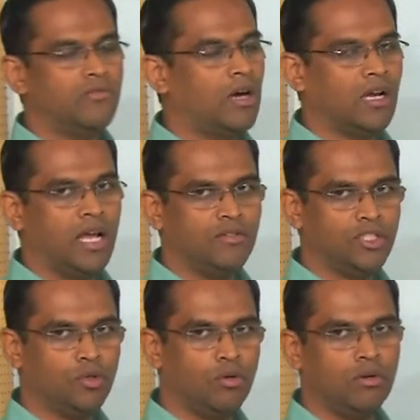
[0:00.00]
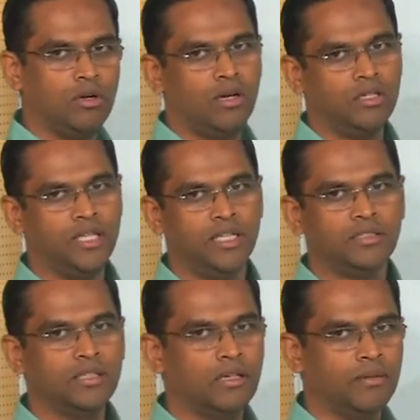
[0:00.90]
what I have shown on the
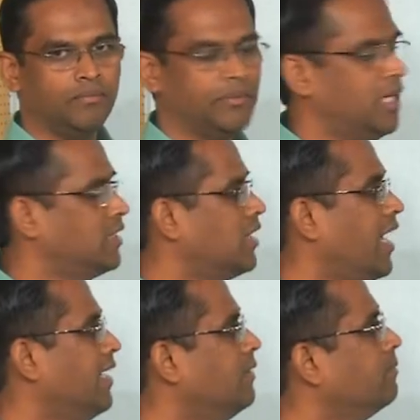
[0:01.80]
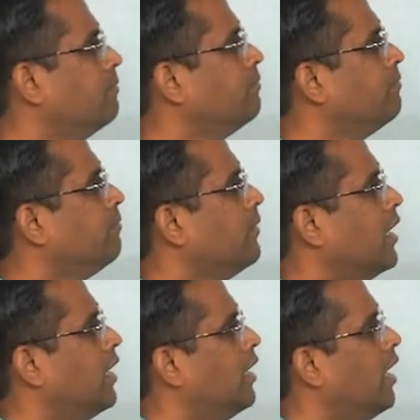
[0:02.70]
slide,
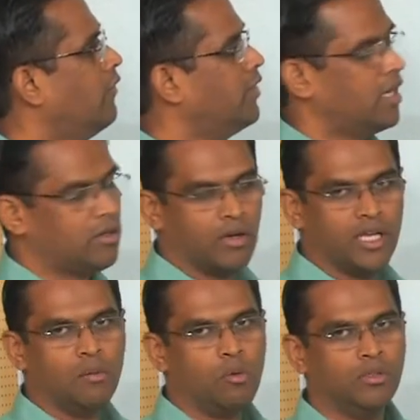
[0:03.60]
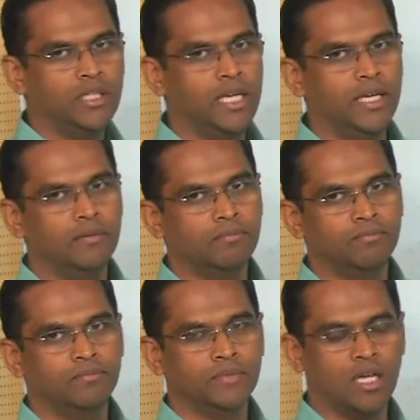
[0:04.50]
we are talking about the
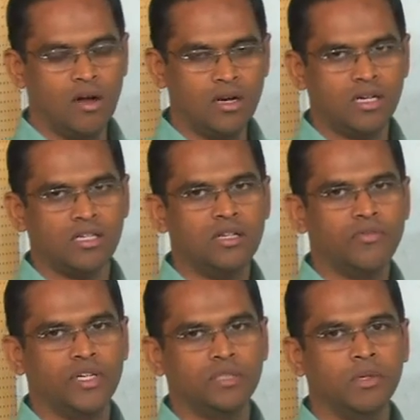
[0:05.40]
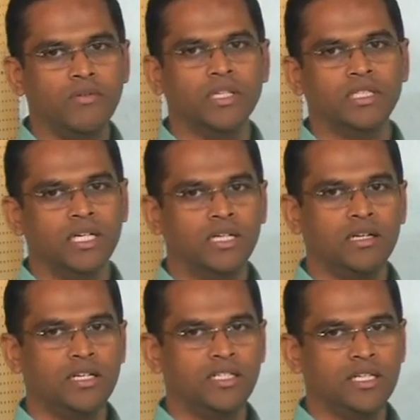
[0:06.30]
contrast difference between the center
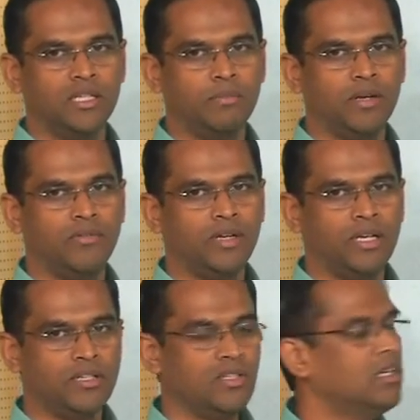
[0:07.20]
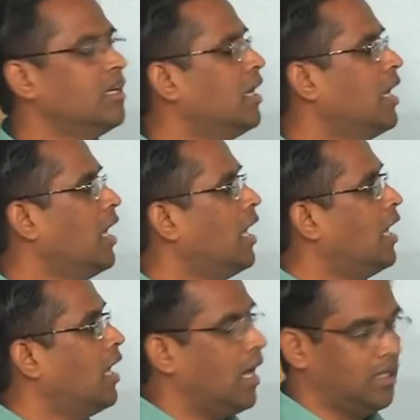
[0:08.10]
region and the periphery region,
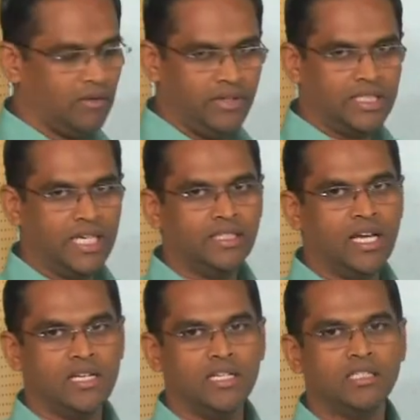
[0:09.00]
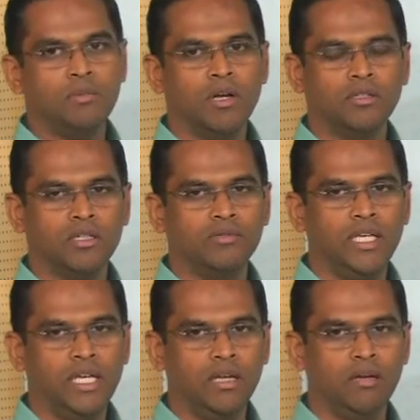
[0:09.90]
and then we said that it is because of
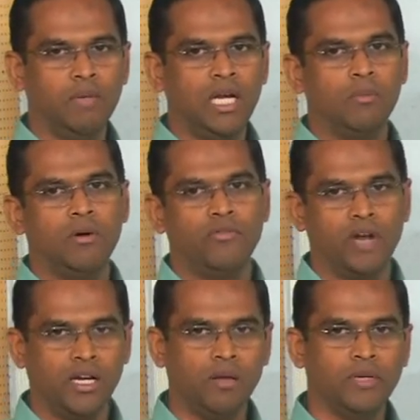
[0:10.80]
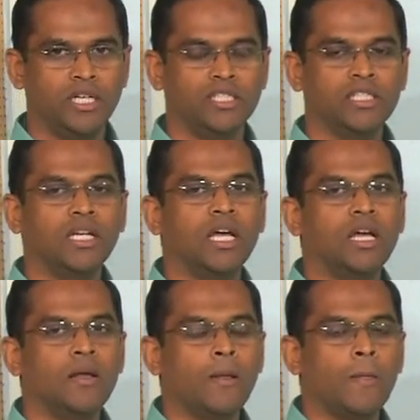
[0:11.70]
the buildup of contamination.
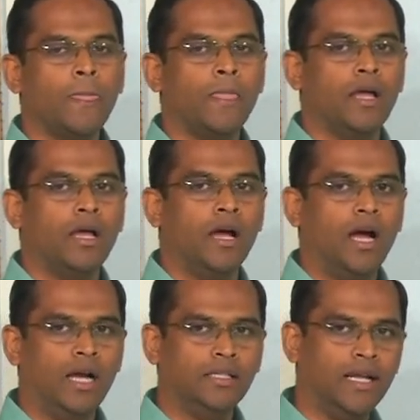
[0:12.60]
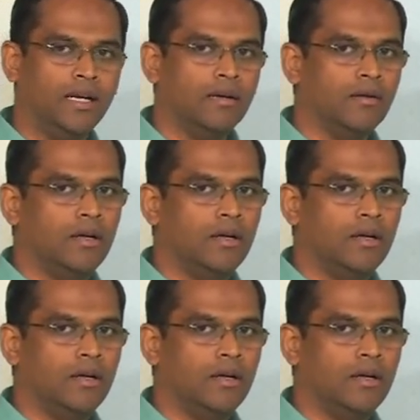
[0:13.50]
And then,